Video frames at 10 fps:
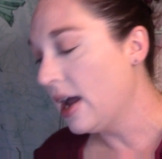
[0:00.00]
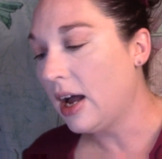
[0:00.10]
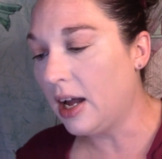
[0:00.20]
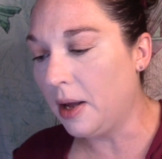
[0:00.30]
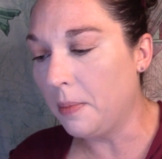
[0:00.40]

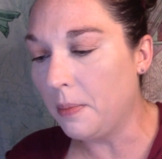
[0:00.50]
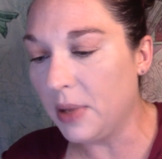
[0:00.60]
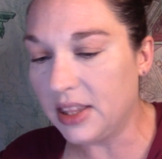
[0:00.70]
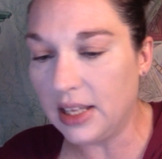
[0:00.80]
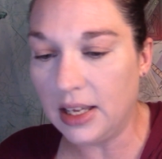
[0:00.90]

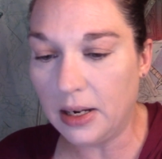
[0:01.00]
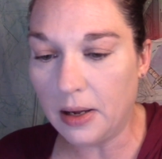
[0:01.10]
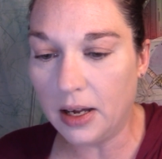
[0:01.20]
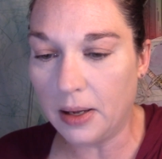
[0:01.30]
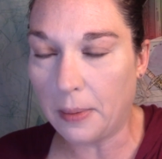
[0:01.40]
But then
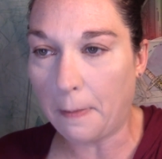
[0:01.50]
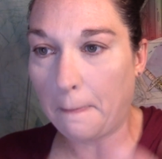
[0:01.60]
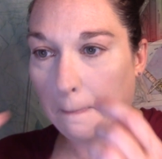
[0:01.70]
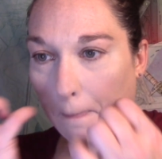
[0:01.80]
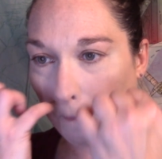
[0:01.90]

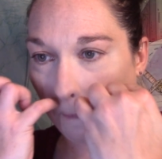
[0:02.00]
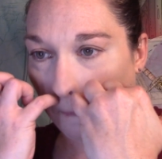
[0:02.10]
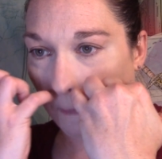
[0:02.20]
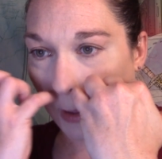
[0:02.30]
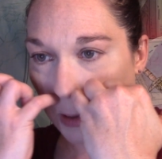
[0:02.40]

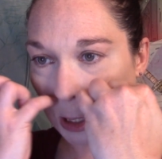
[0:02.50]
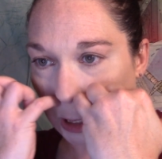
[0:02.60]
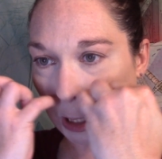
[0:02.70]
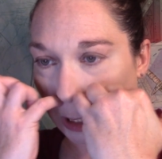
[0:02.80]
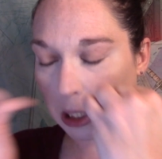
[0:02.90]
he's
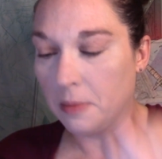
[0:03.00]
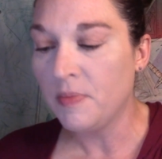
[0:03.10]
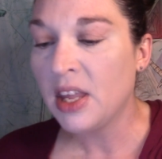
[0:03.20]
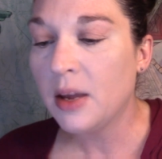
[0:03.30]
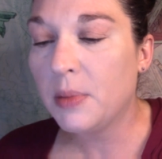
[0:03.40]
itching.
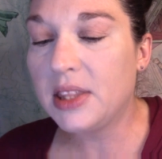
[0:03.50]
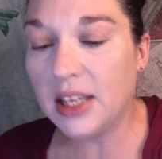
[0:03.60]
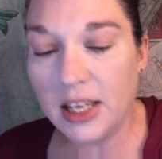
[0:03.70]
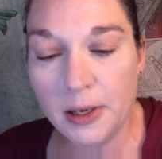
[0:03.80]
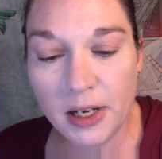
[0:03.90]
But
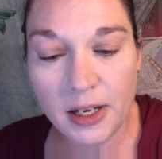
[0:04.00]
then